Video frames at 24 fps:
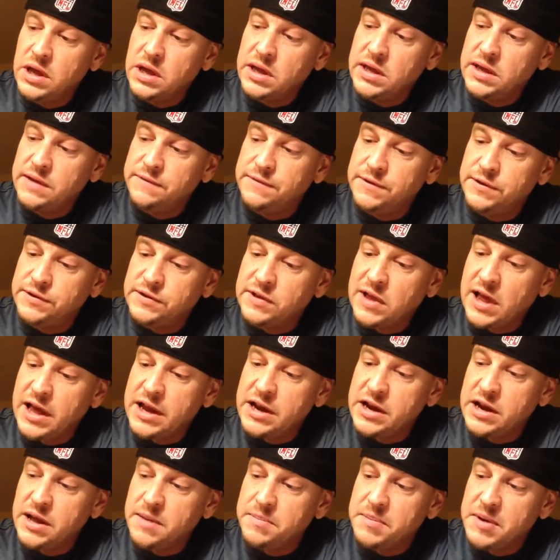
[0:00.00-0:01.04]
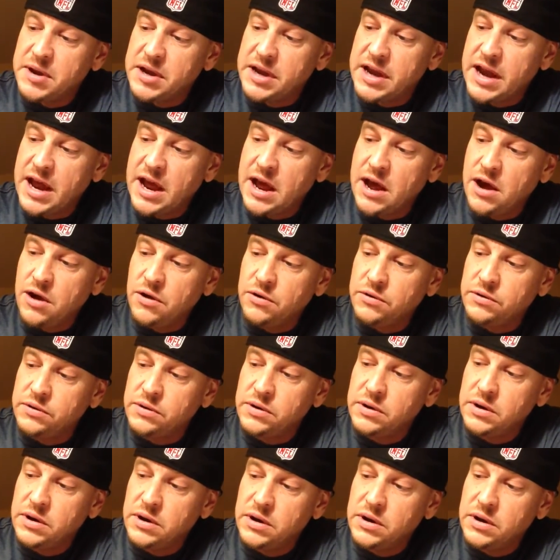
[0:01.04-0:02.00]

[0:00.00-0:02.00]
if you slide it up and down,